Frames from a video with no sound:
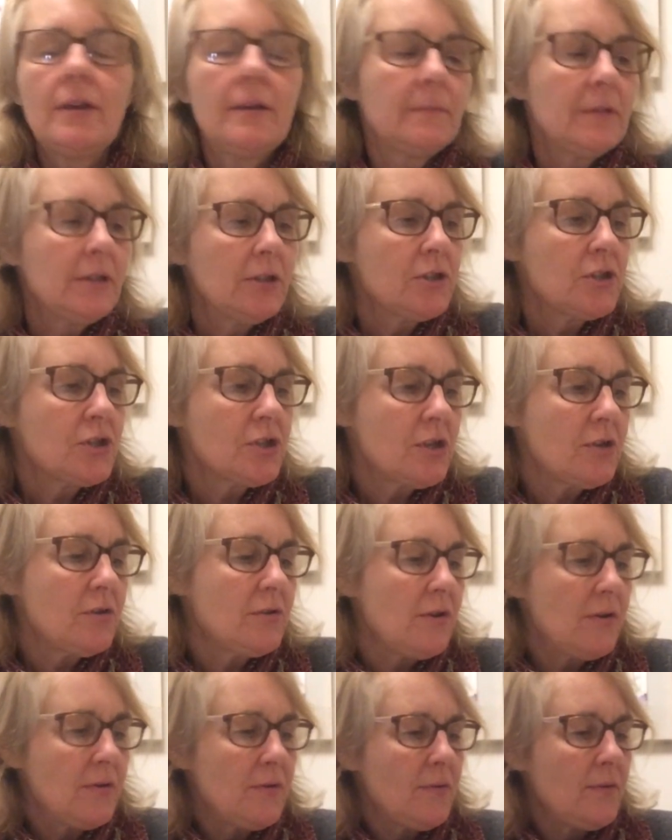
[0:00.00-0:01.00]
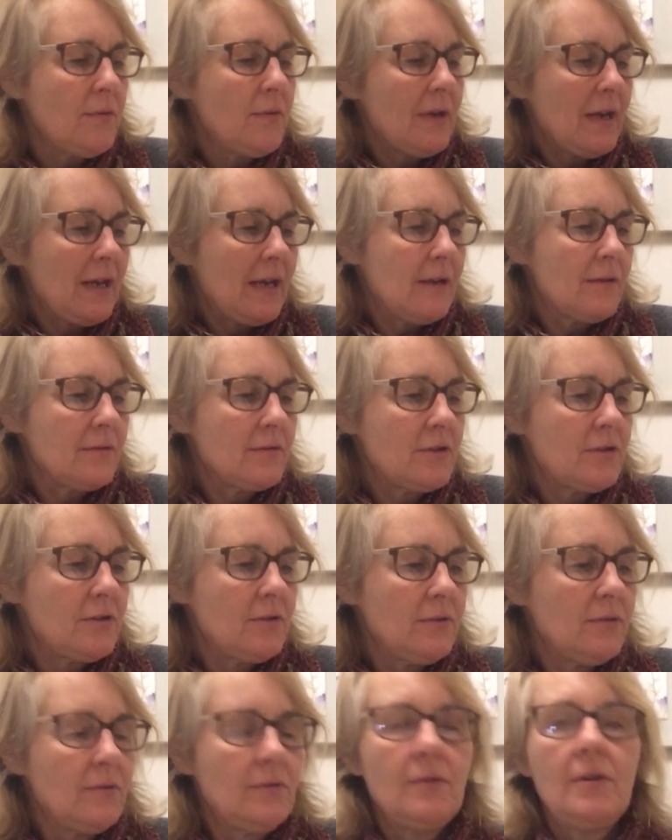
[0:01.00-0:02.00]
I'm going to show you how
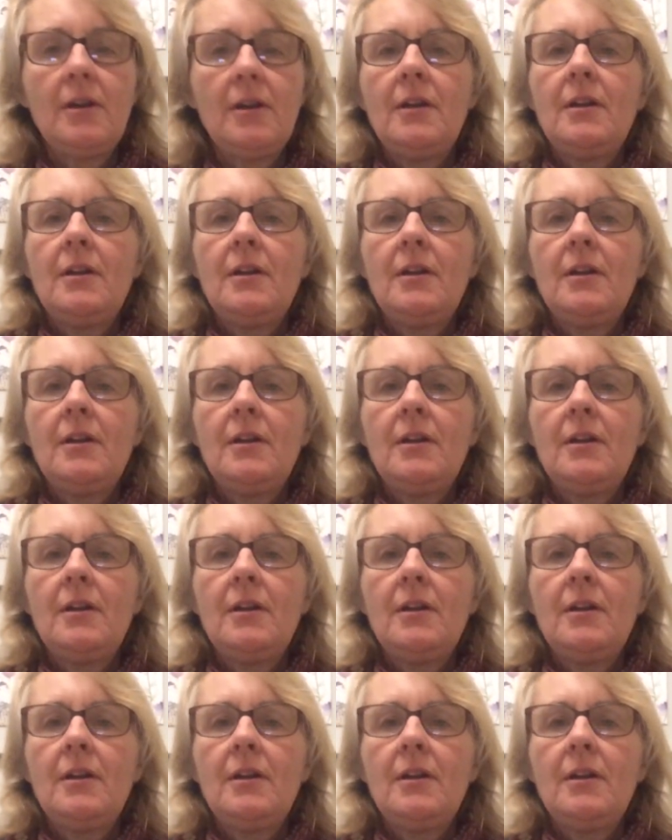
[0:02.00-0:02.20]
to